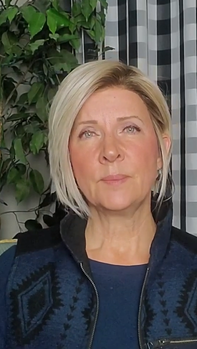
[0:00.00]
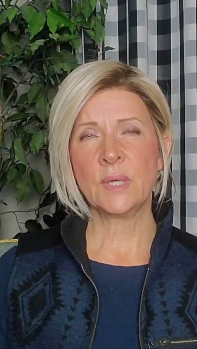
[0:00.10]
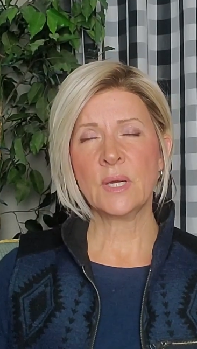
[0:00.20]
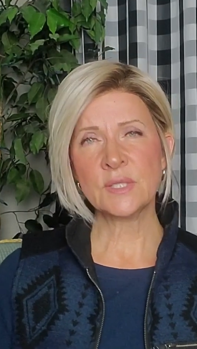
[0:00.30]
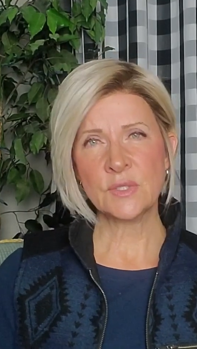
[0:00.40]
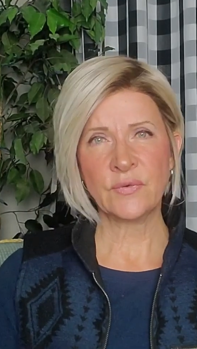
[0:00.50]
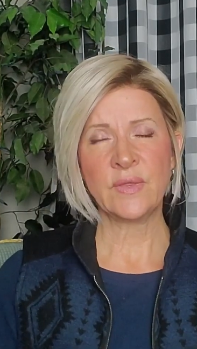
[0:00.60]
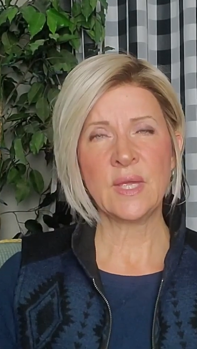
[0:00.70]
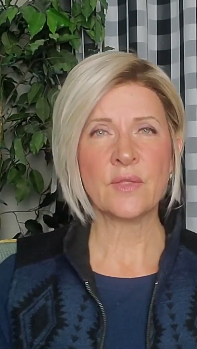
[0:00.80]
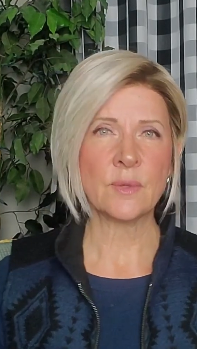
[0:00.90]
but also
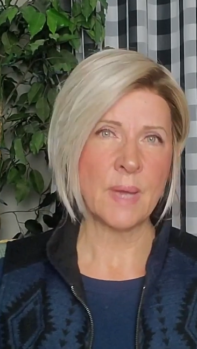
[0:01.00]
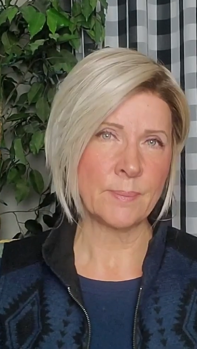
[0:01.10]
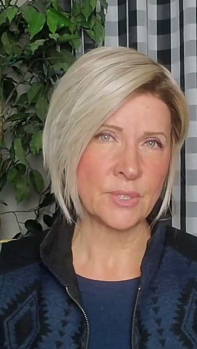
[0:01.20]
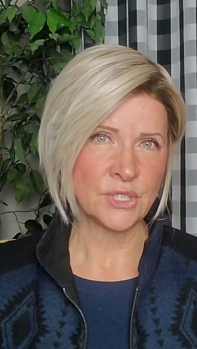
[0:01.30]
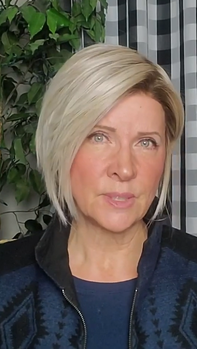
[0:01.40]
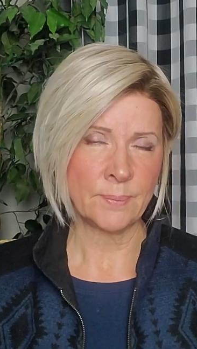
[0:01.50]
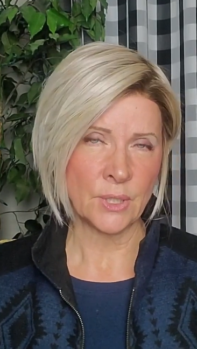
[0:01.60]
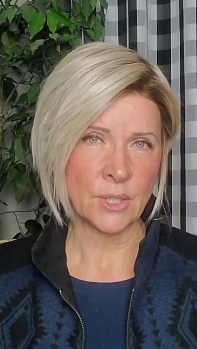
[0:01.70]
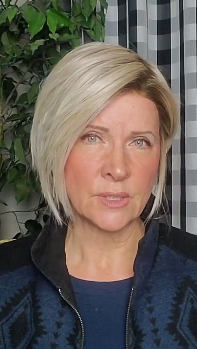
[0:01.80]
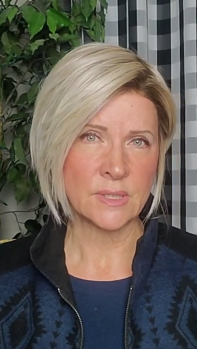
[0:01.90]
for the other membership
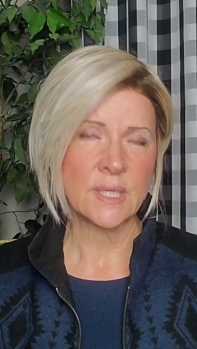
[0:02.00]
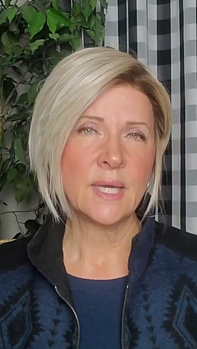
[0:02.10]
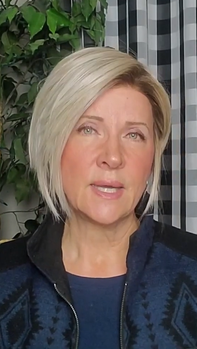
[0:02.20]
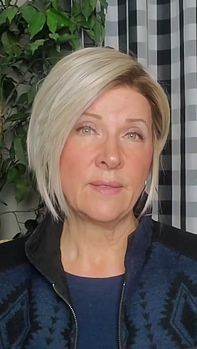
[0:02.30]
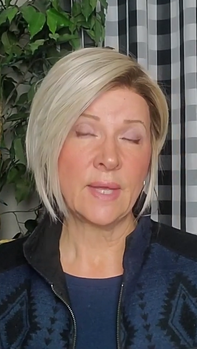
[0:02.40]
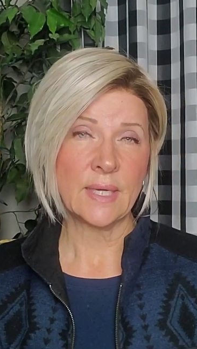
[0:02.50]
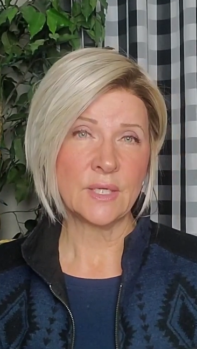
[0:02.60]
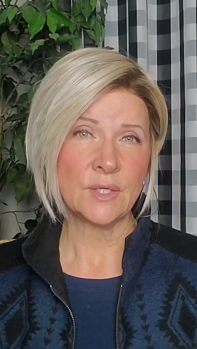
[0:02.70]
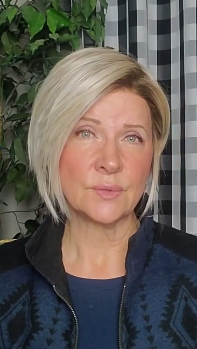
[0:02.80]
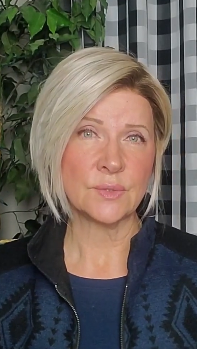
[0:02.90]
perks that I
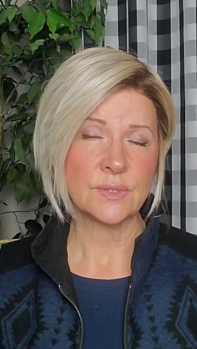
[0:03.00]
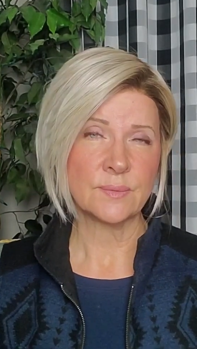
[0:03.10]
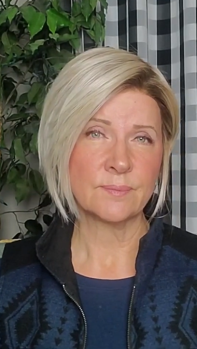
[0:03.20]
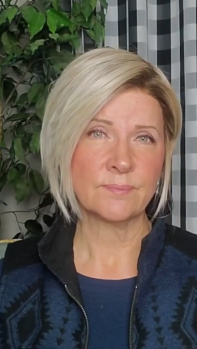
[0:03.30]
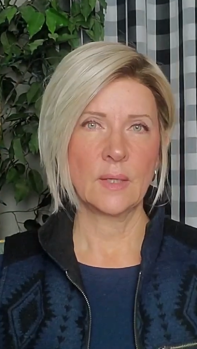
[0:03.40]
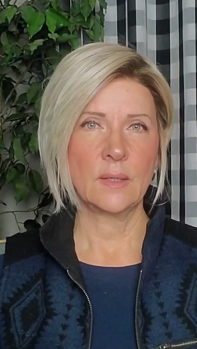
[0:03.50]
use.